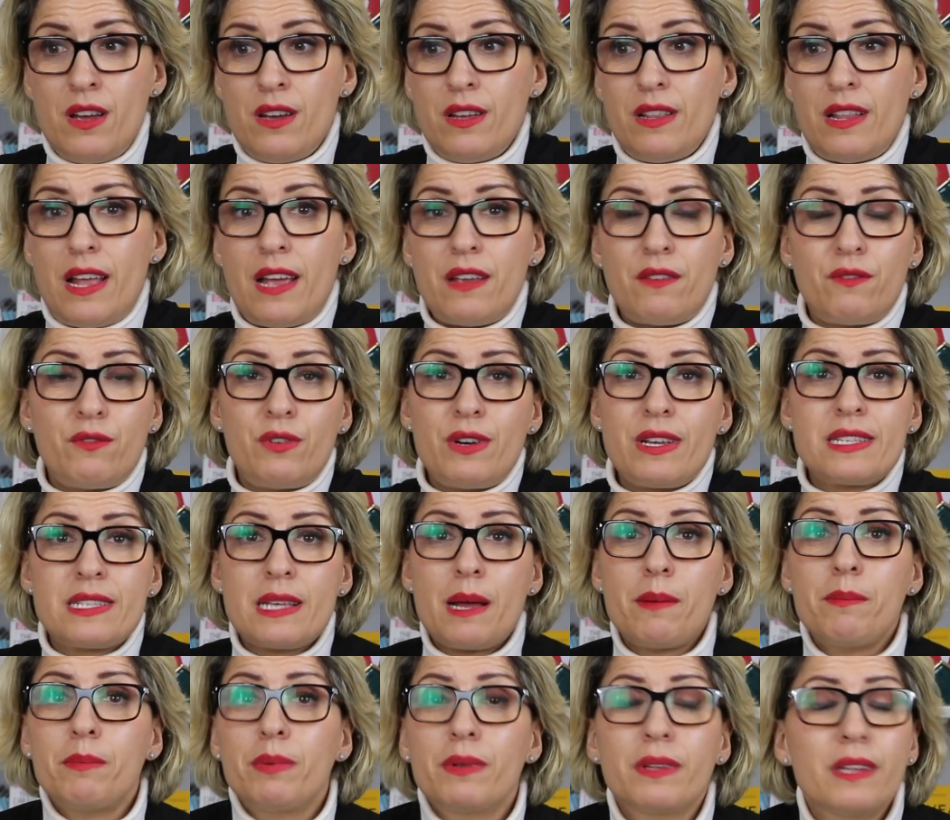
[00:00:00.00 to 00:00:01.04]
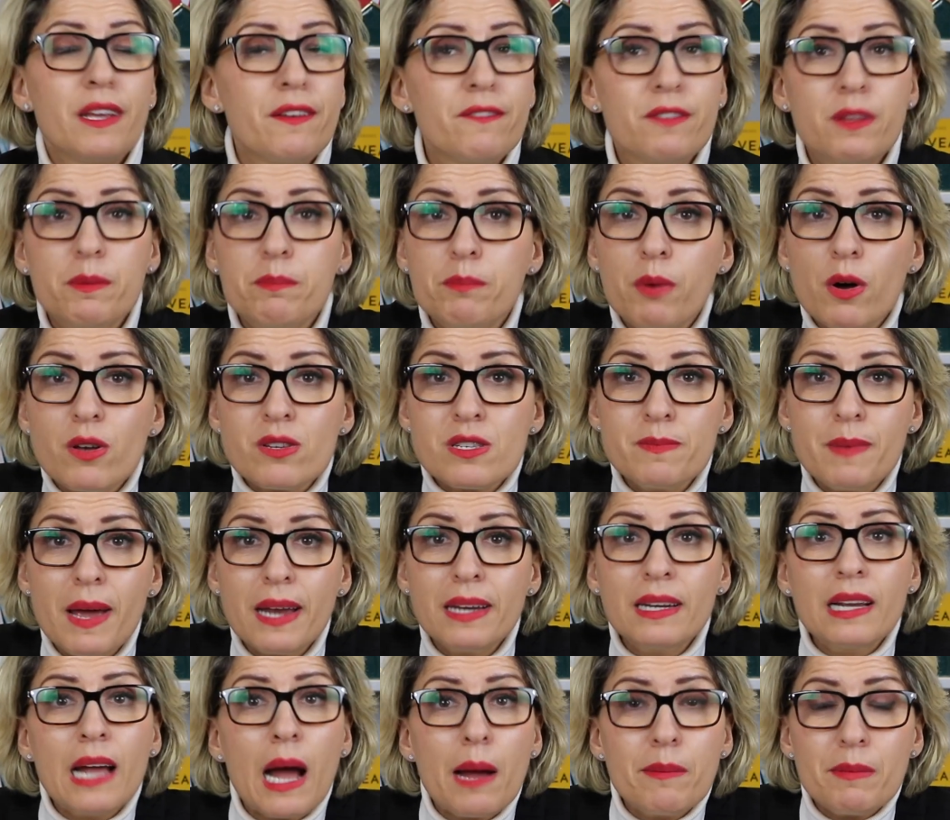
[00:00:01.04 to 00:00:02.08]
Like, for example, if the
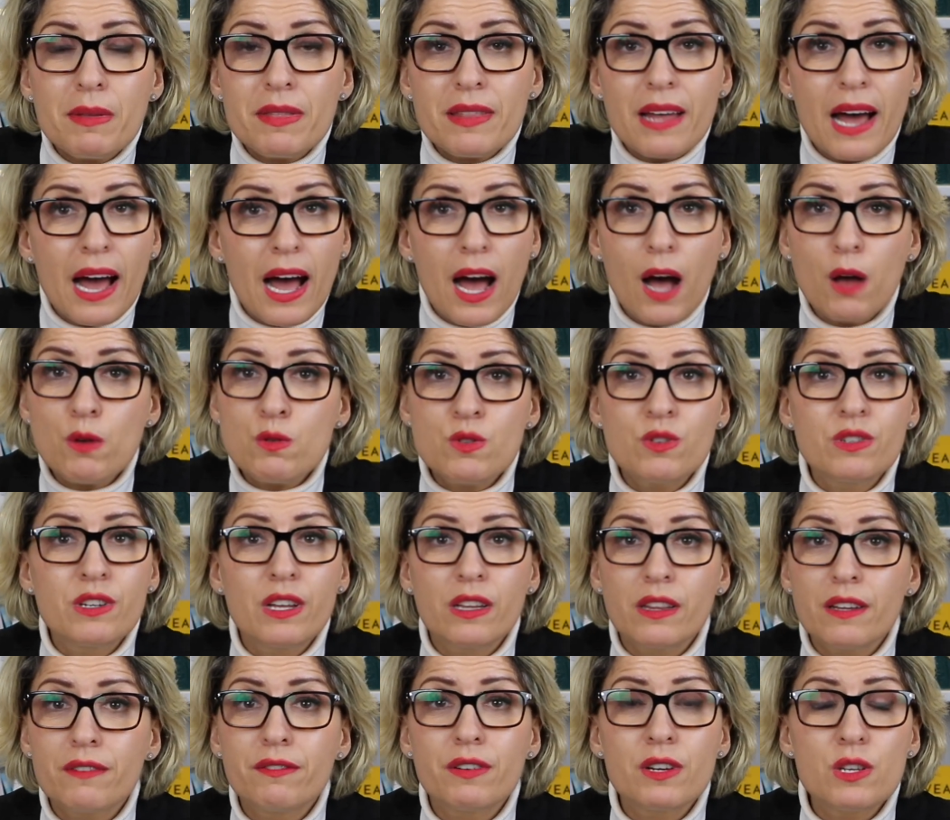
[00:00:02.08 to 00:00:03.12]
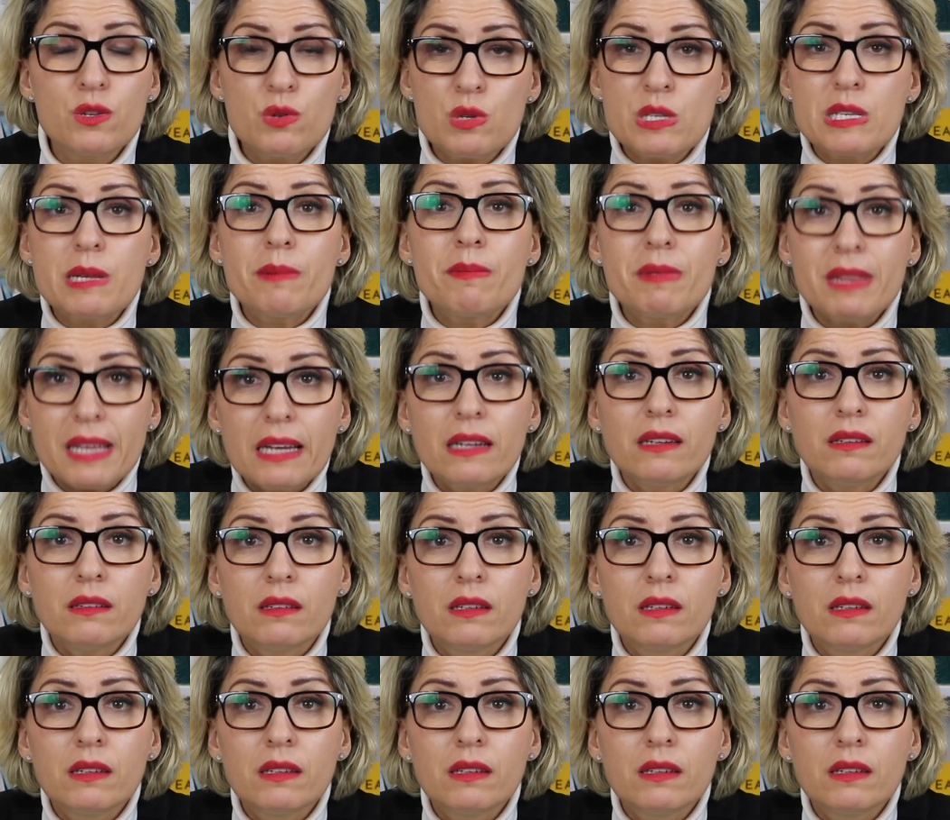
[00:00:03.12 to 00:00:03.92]
postman come in the house to deliver you something